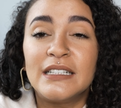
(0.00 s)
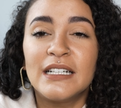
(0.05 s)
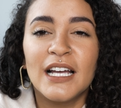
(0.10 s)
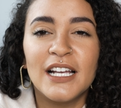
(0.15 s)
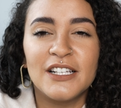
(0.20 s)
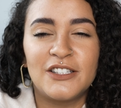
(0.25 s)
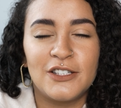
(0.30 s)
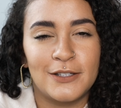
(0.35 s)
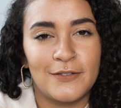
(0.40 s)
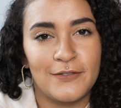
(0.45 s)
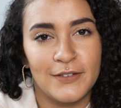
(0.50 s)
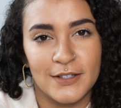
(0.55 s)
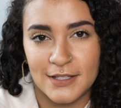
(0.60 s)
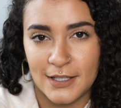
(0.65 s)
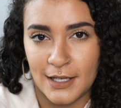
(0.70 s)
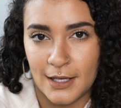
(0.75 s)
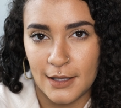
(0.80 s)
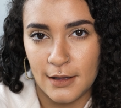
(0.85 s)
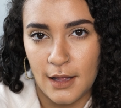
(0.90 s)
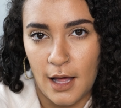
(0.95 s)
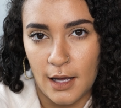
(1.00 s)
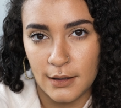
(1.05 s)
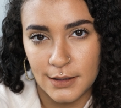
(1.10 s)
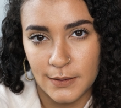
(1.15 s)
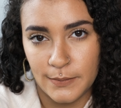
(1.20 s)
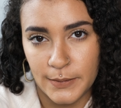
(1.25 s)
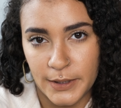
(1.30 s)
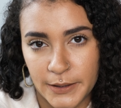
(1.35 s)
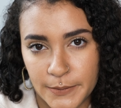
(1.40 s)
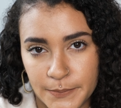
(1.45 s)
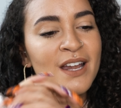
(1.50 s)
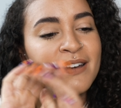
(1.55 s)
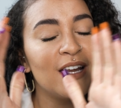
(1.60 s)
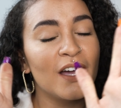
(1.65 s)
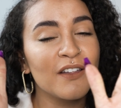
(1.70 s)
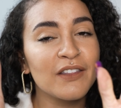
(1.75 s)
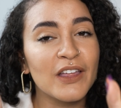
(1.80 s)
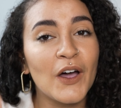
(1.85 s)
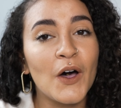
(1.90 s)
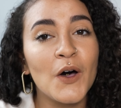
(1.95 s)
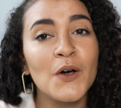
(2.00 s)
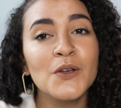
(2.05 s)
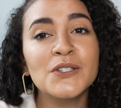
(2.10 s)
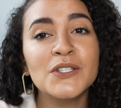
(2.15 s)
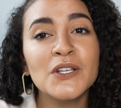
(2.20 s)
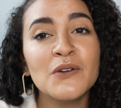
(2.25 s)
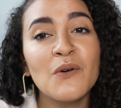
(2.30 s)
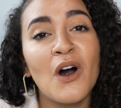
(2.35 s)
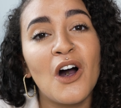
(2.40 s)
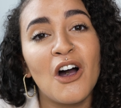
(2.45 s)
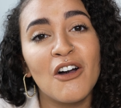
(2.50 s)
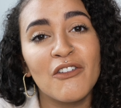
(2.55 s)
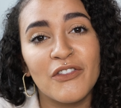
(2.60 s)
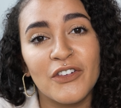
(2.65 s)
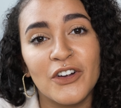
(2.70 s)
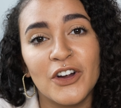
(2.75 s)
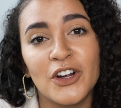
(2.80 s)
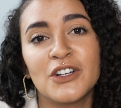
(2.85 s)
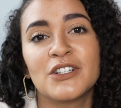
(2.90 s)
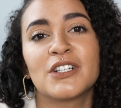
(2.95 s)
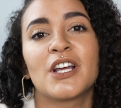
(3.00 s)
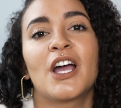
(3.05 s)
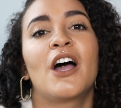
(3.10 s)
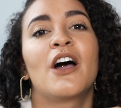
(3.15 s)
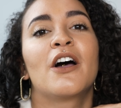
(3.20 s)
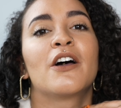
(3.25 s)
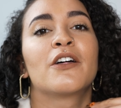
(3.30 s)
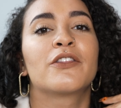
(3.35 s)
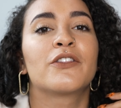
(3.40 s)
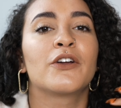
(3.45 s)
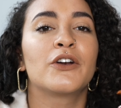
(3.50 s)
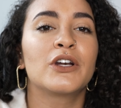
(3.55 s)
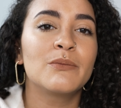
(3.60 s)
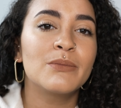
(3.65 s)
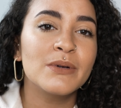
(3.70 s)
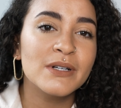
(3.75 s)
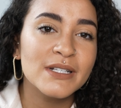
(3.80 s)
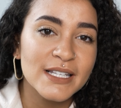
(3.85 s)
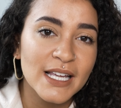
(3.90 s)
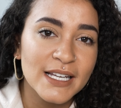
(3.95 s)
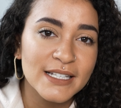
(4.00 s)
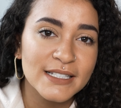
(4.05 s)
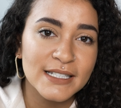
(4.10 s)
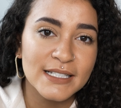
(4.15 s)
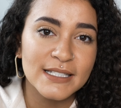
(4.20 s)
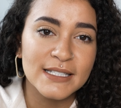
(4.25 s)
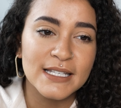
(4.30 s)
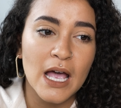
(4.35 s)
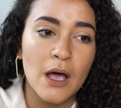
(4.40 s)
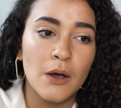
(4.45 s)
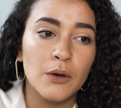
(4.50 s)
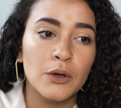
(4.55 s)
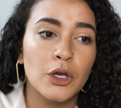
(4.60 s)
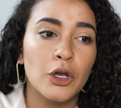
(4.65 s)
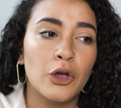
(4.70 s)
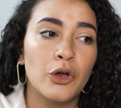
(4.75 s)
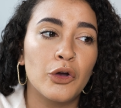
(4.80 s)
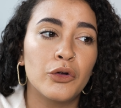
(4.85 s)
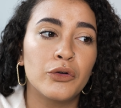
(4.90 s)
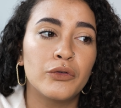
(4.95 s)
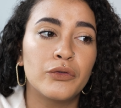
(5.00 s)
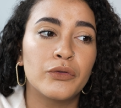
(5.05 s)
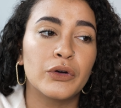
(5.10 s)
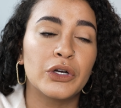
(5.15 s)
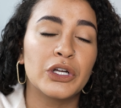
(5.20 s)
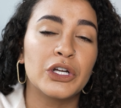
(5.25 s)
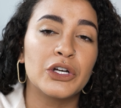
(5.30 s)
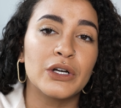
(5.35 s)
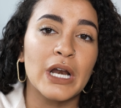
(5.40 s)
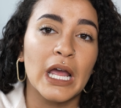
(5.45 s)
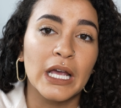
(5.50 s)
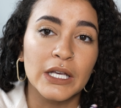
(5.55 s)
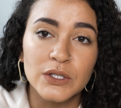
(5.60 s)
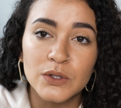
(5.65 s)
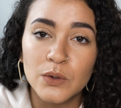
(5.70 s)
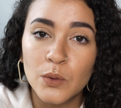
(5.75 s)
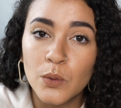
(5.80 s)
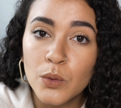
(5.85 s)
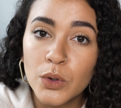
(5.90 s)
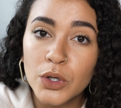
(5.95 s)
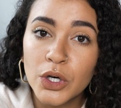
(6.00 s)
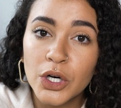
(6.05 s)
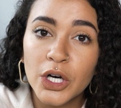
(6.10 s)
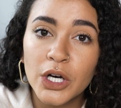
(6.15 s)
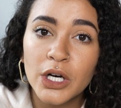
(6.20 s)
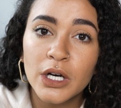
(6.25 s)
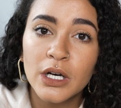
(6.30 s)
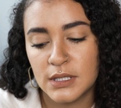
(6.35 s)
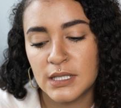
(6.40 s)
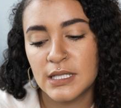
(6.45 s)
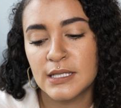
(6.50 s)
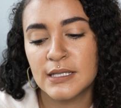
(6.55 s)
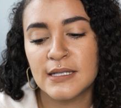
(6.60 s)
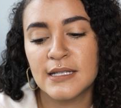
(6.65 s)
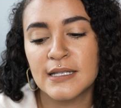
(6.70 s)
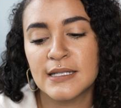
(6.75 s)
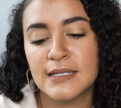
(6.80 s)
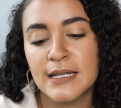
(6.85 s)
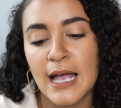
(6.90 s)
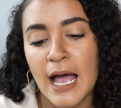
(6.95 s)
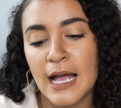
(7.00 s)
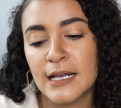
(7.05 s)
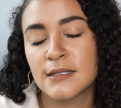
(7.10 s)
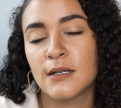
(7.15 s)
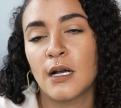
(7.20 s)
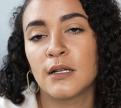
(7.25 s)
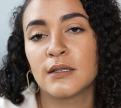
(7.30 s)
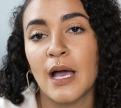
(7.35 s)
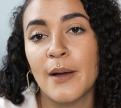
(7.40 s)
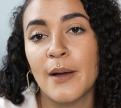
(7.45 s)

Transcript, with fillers: it just feels like a lot to me. Now they also offered a thirty percent discount code for your next order. Since the snag's not